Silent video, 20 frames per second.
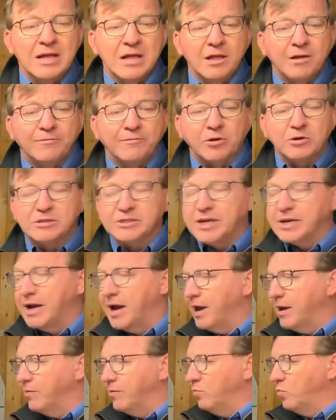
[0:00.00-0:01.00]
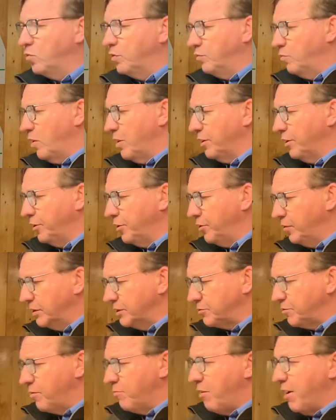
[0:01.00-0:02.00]
First thing I would want to do is
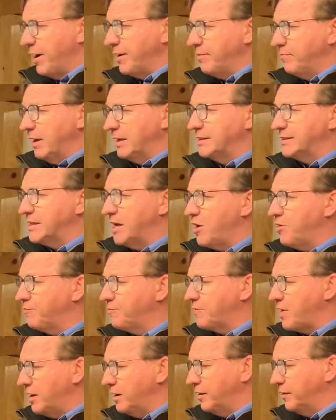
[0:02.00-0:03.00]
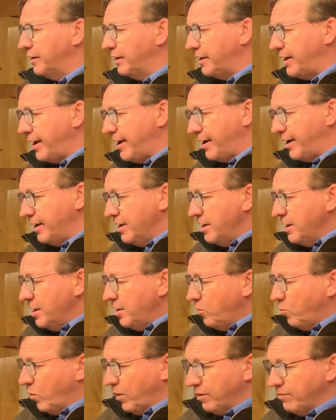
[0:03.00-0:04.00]
remind myself kind of that, hey,
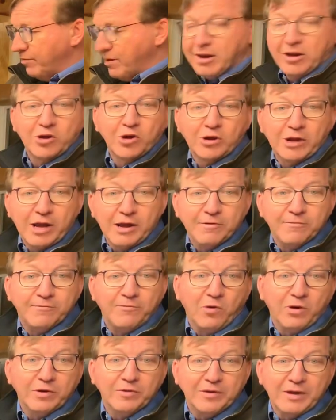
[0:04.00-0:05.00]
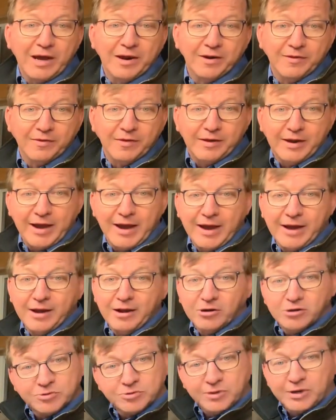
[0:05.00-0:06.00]
what am I looking for? At the end of the day,
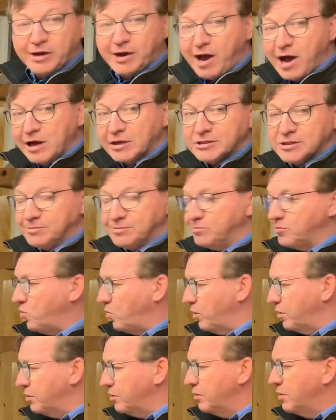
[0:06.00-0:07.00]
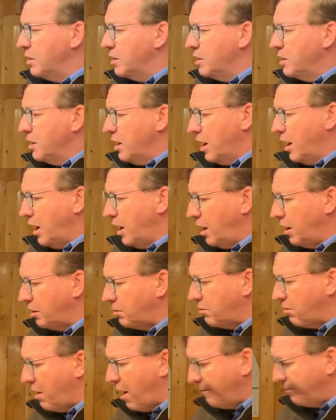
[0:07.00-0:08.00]
here's what an awesome corn
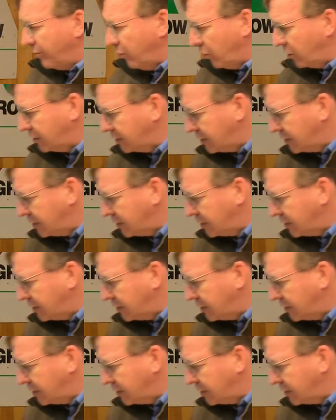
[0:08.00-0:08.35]
crop looks